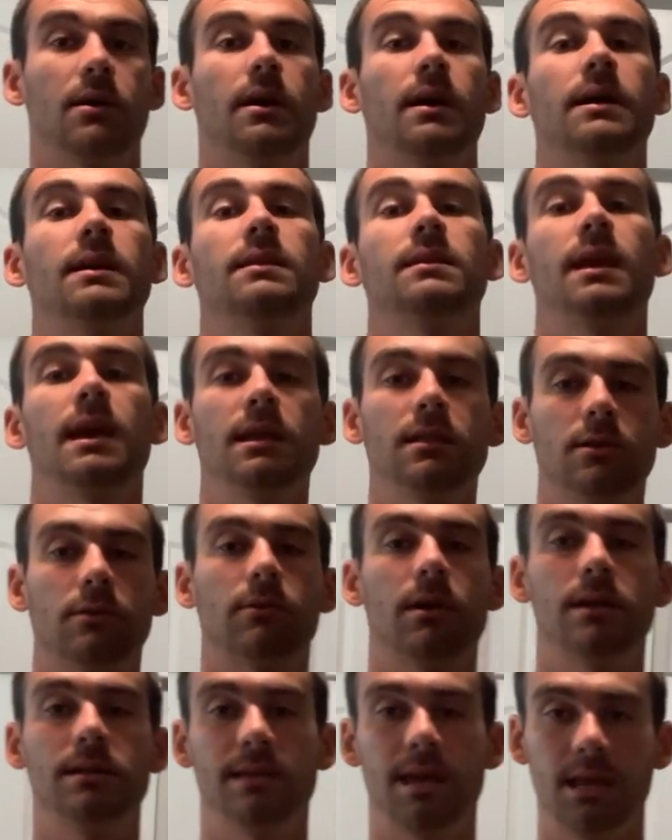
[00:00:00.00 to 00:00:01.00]
All right, take the
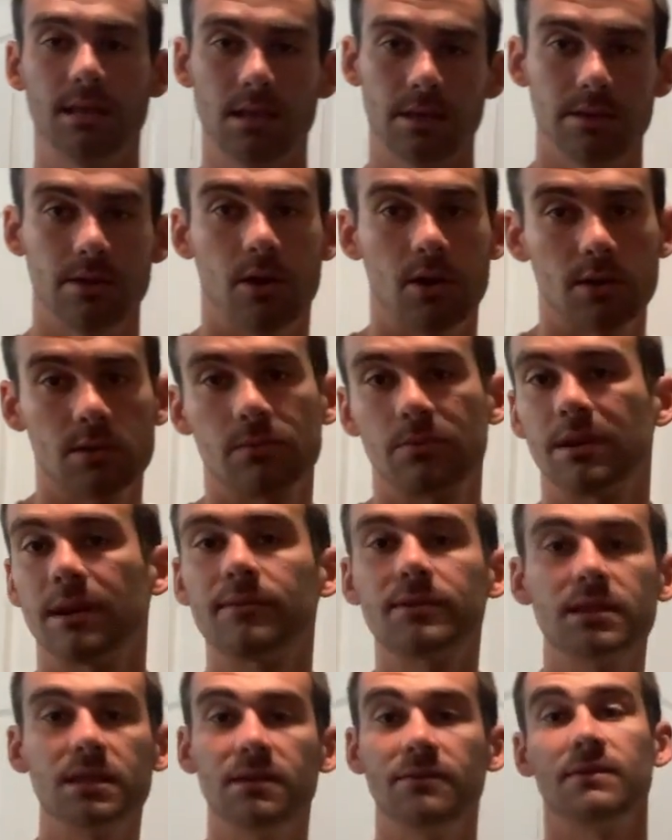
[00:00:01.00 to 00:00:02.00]
run, take the yards. Whatever
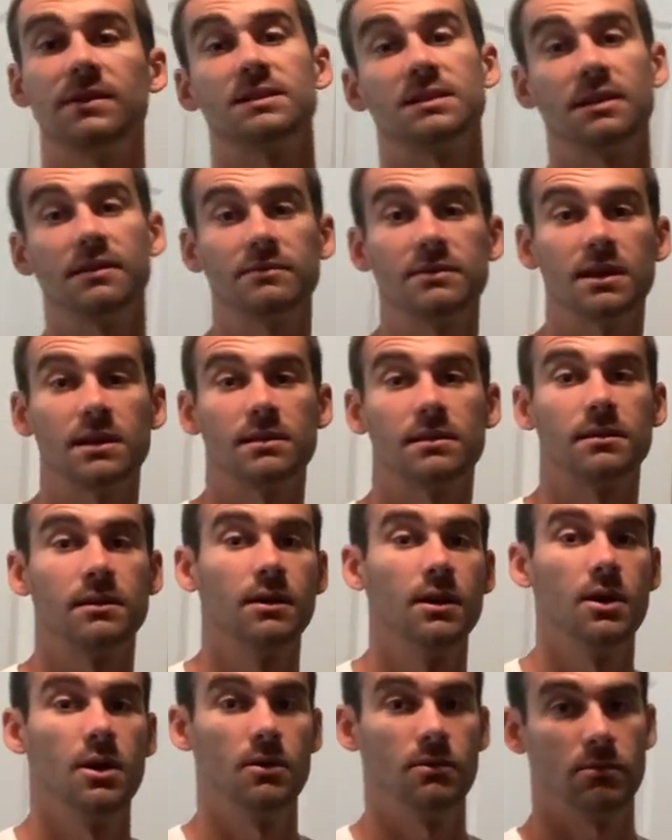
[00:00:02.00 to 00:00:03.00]
the defense gives us,
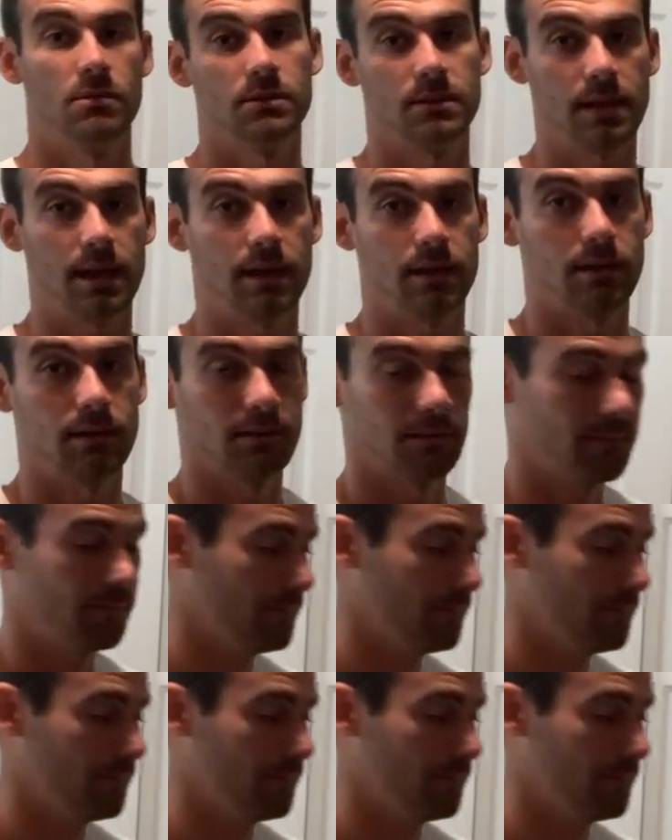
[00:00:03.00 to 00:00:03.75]
we'll take it.